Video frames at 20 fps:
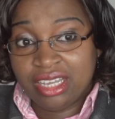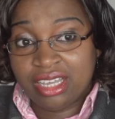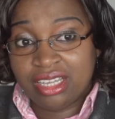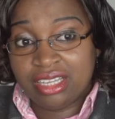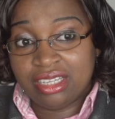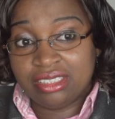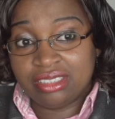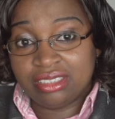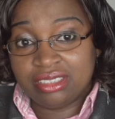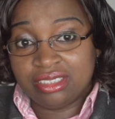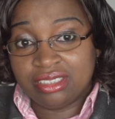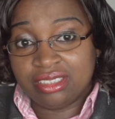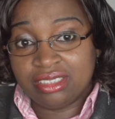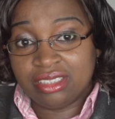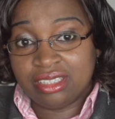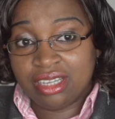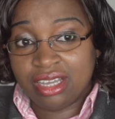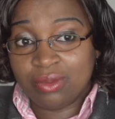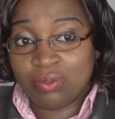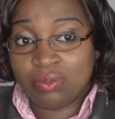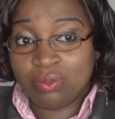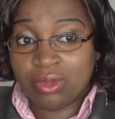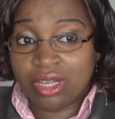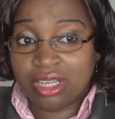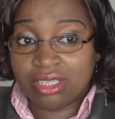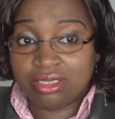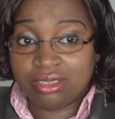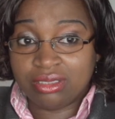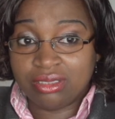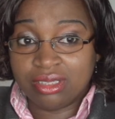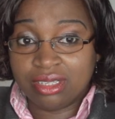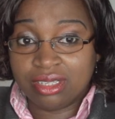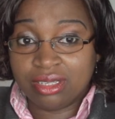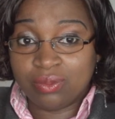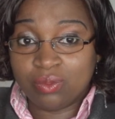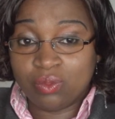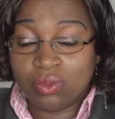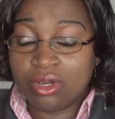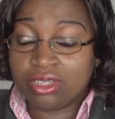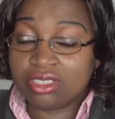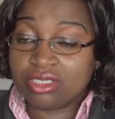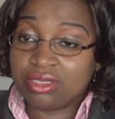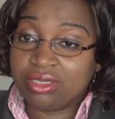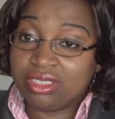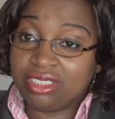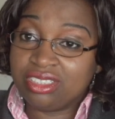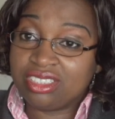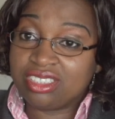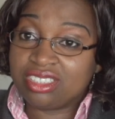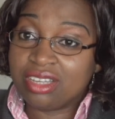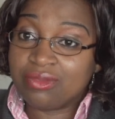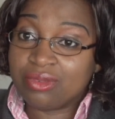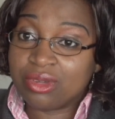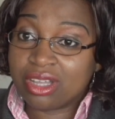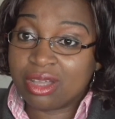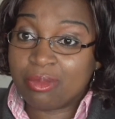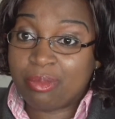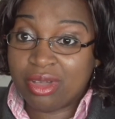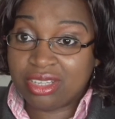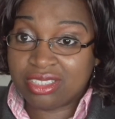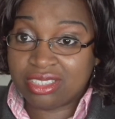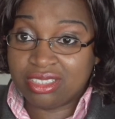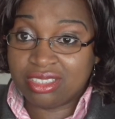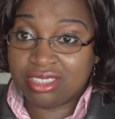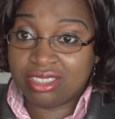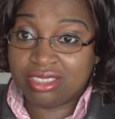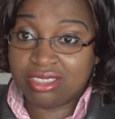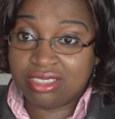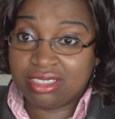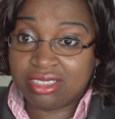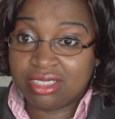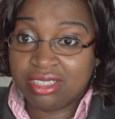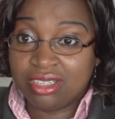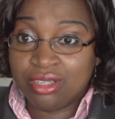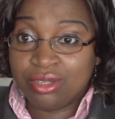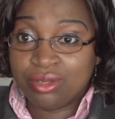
and I worked in several capacities